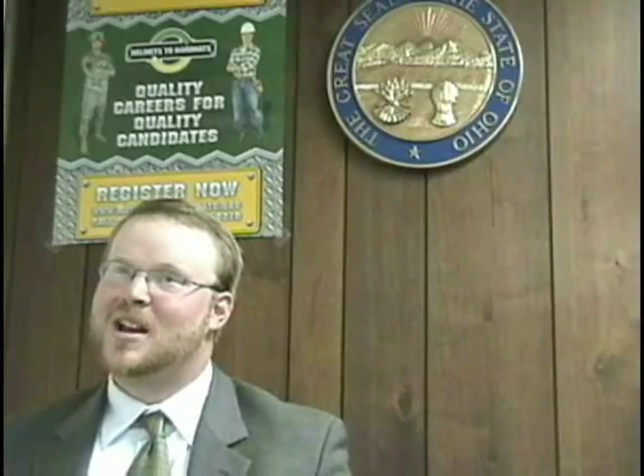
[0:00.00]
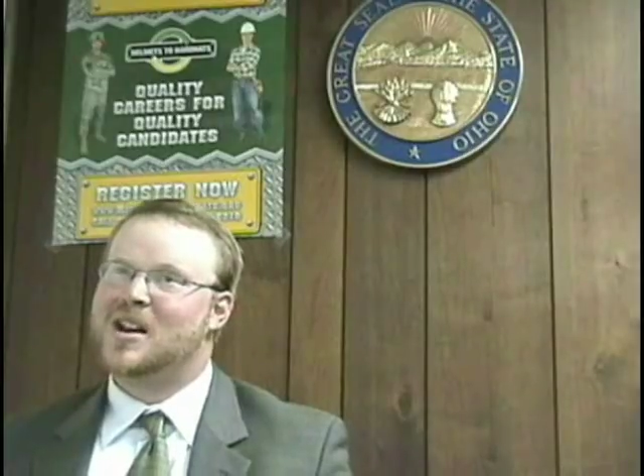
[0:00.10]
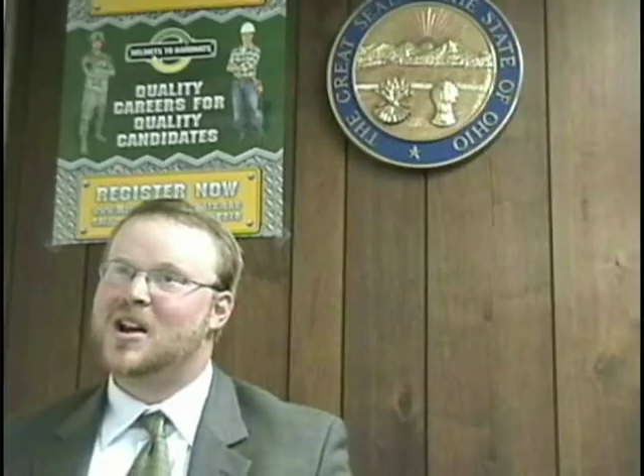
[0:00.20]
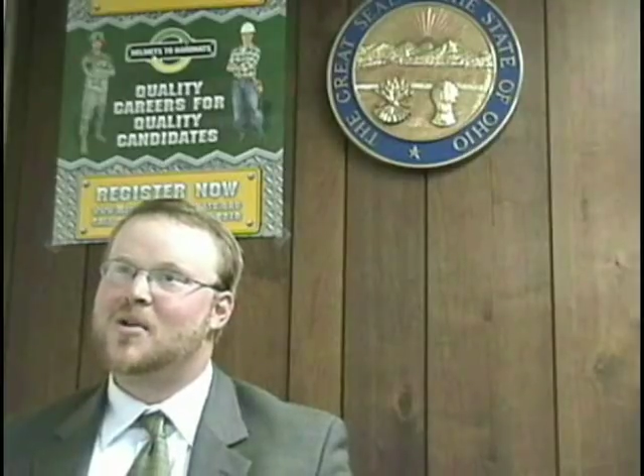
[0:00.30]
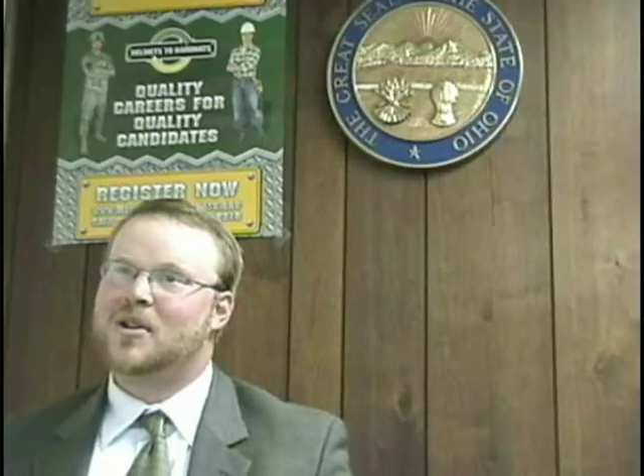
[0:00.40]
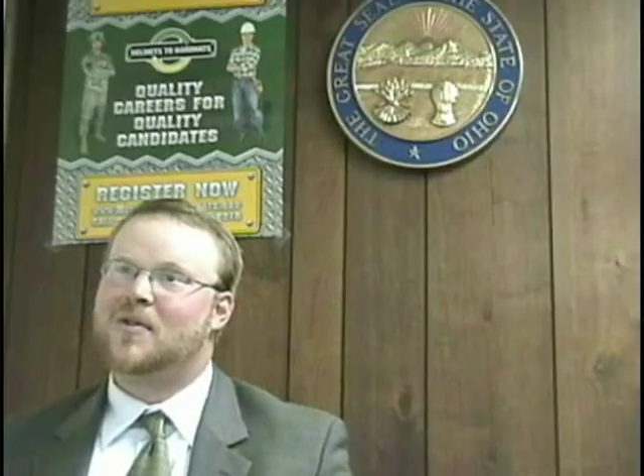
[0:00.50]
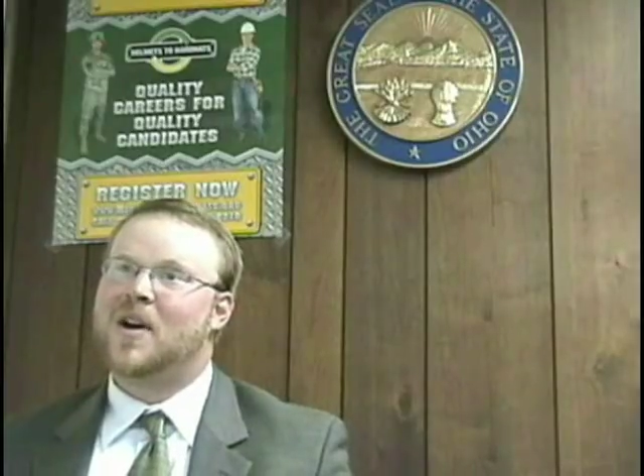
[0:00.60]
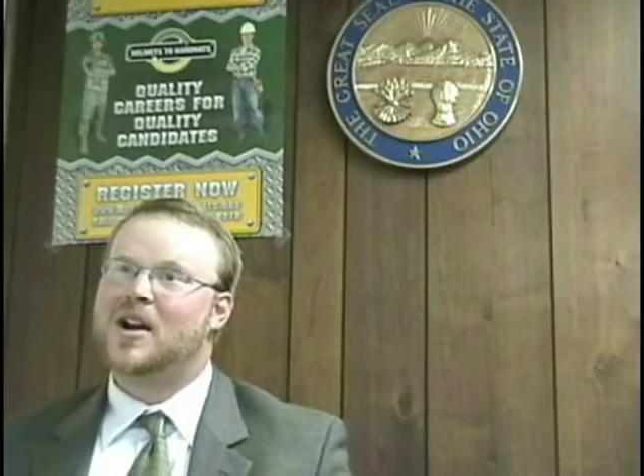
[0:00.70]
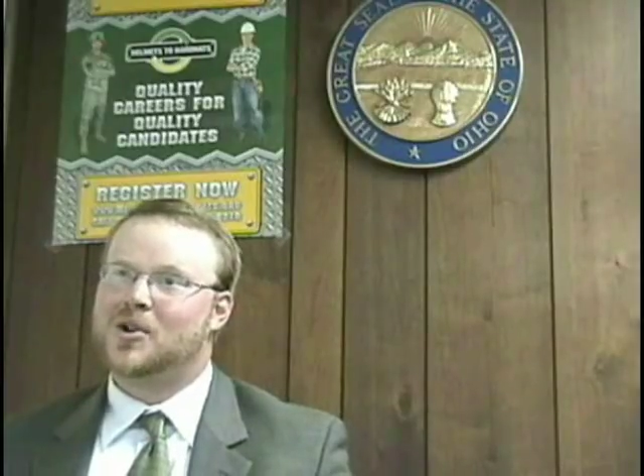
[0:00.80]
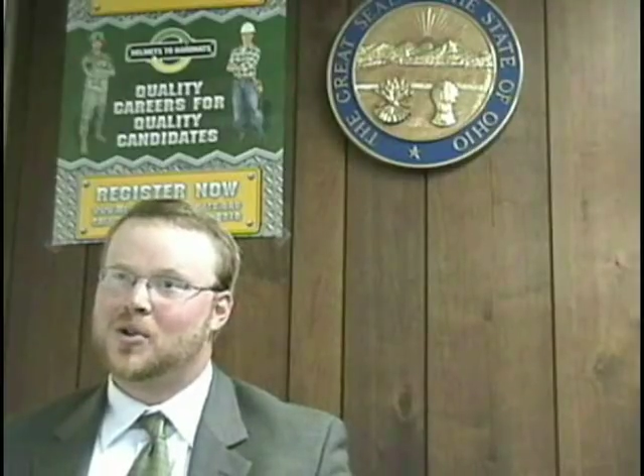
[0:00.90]
Now you have to
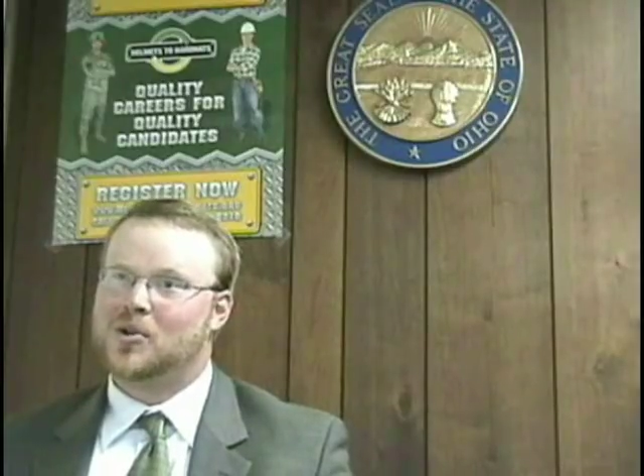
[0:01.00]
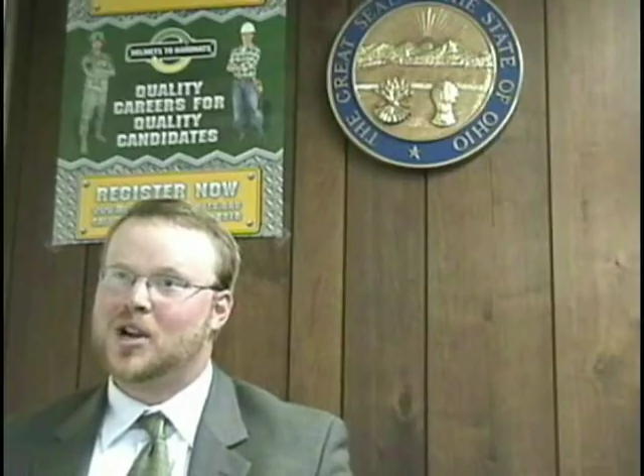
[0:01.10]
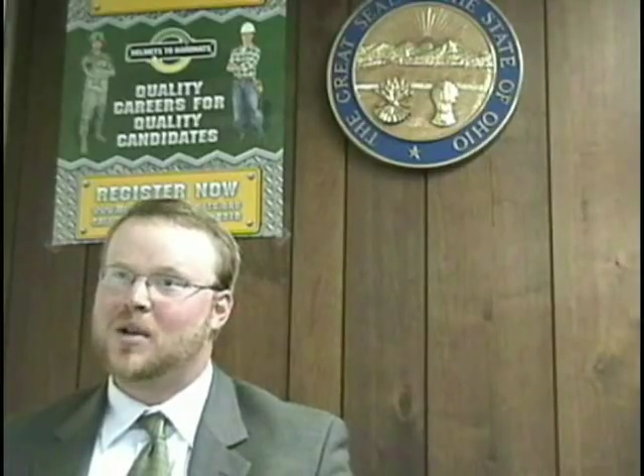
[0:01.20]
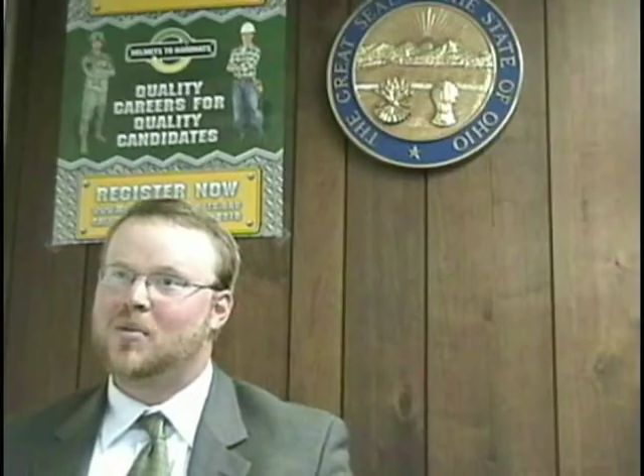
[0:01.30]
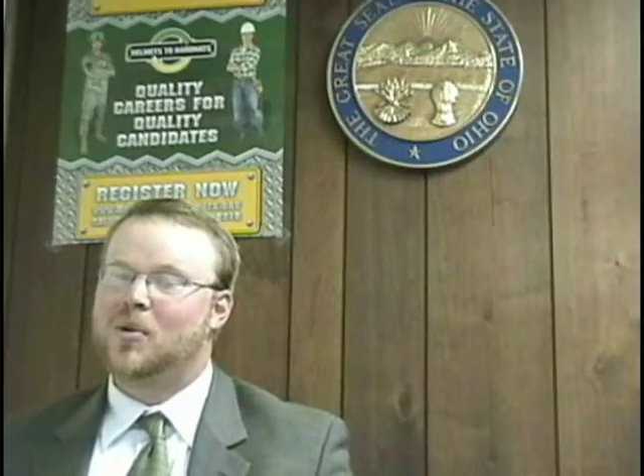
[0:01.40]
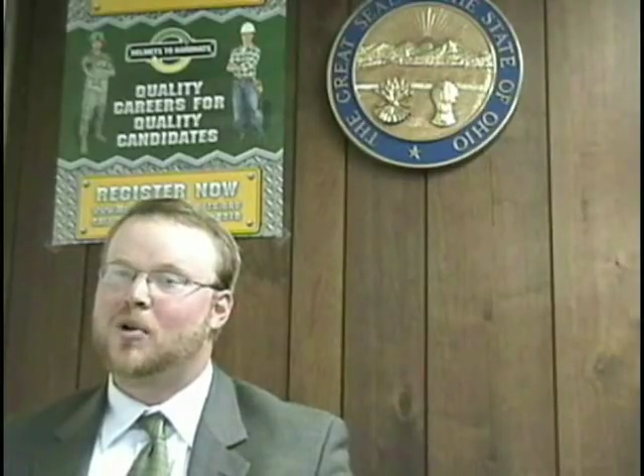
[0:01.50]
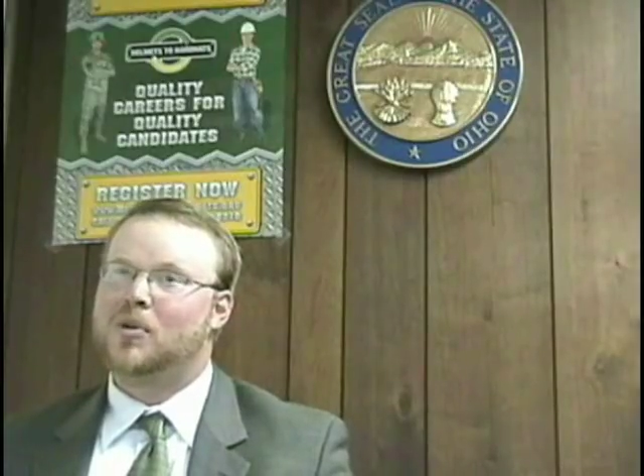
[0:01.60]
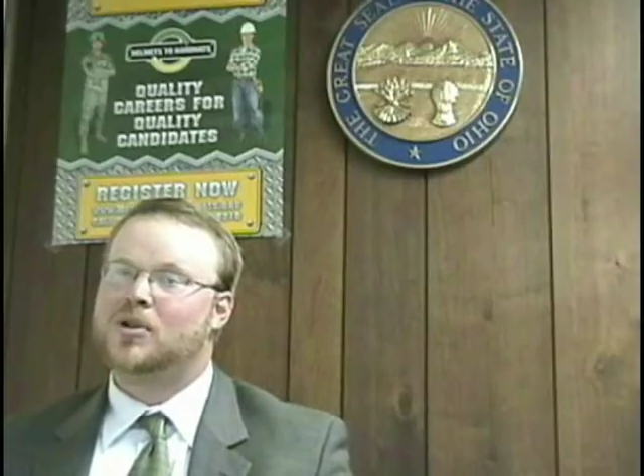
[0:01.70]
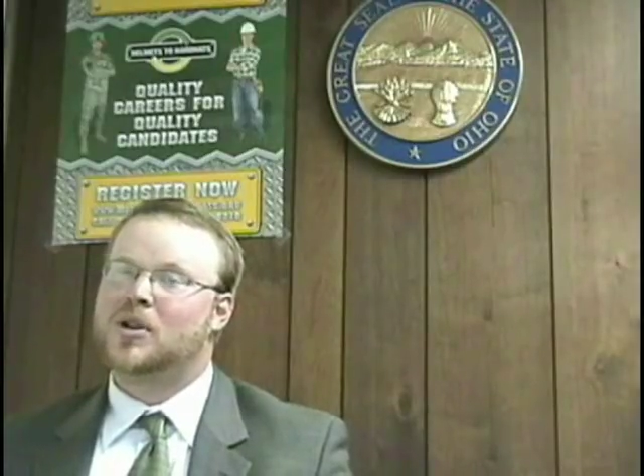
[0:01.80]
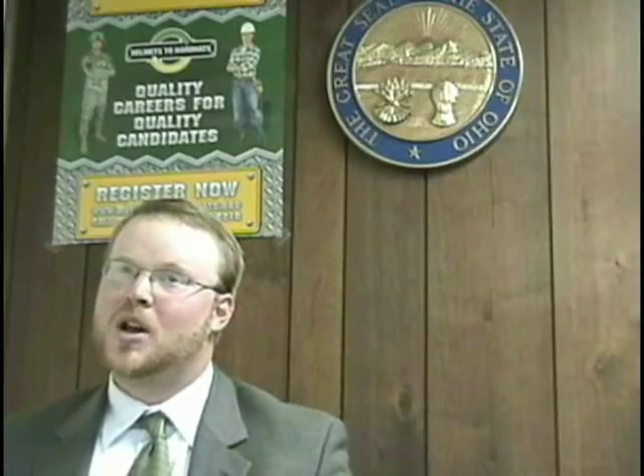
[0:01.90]
find your own job and
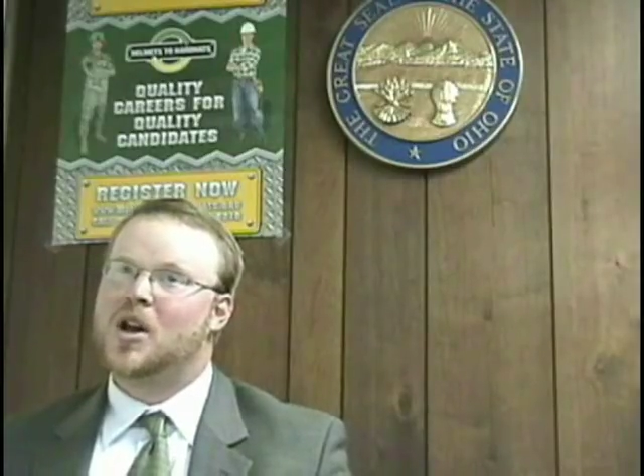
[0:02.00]
purpose.